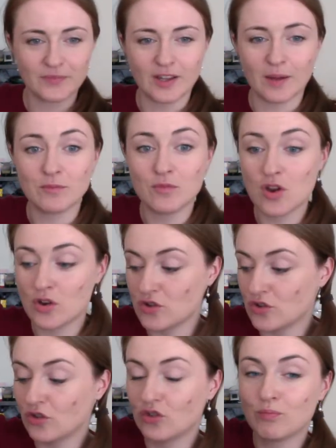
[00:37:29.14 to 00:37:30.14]
I'm
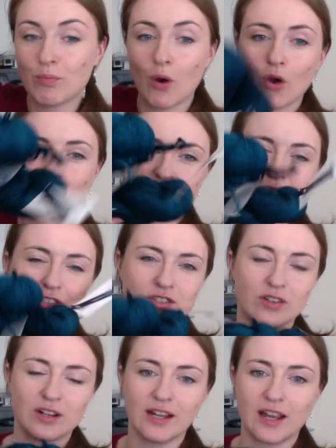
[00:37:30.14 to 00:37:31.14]
positive it's
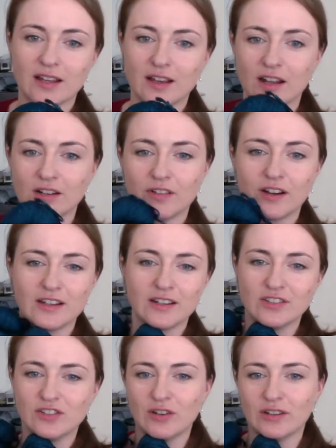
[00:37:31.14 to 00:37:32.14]
not going to get the colour right.
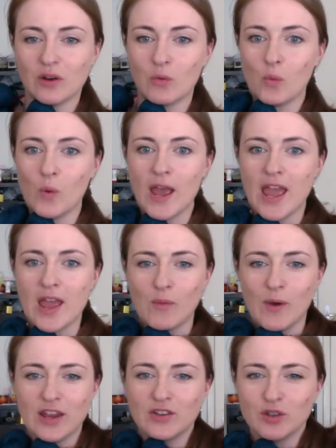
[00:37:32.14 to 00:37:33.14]
It's showing that way,
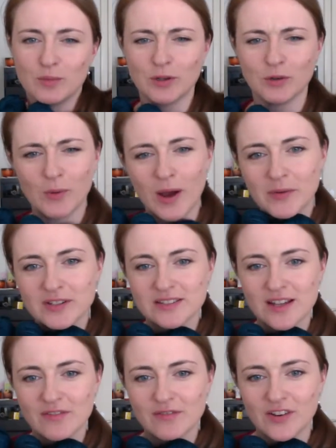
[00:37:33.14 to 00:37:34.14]
way too blue. Wow, isn't
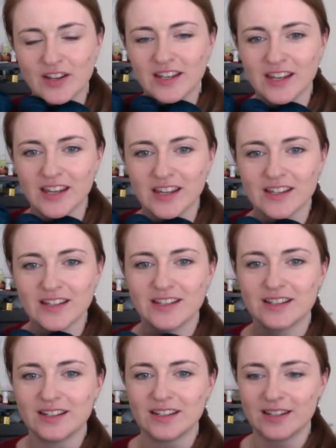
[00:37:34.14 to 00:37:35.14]
that funny?
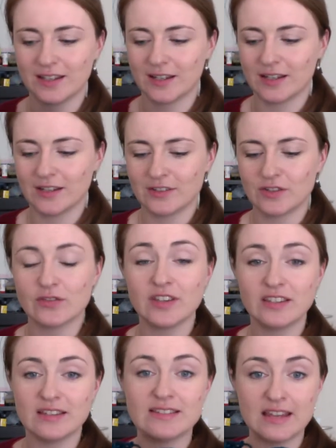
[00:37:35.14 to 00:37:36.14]
So this
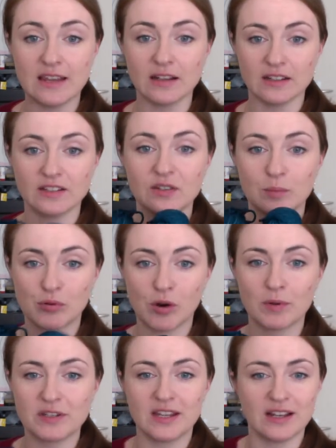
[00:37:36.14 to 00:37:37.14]
is teal. This is a
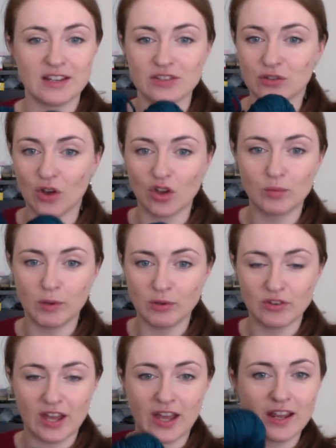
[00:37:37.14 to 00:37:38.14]
proper teal. It's not as blue as
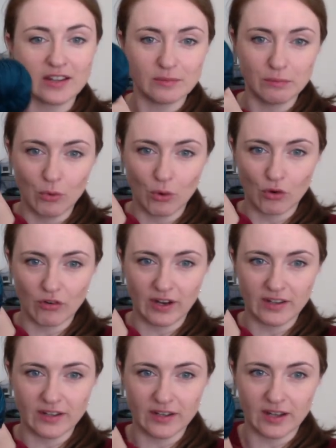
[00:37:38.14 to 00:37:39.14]
that. It's more
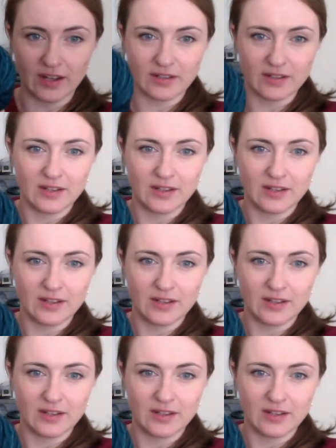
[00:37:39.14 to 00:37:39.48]
green than that.